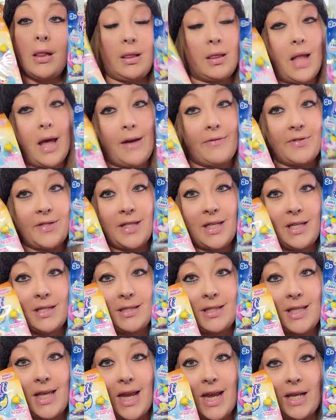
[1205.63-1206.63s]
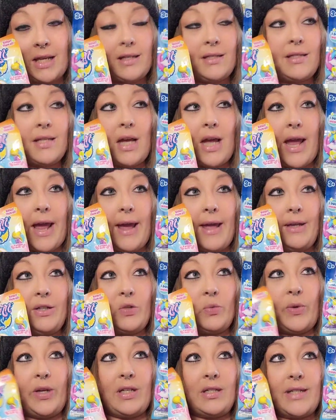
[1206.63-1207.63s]
loves these things
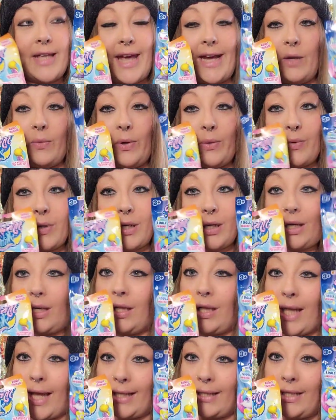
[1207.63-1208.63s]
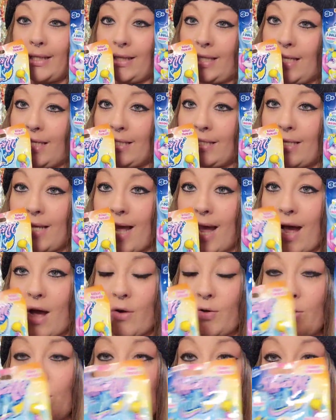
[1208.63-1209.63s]
and we decided we were going to collect these now.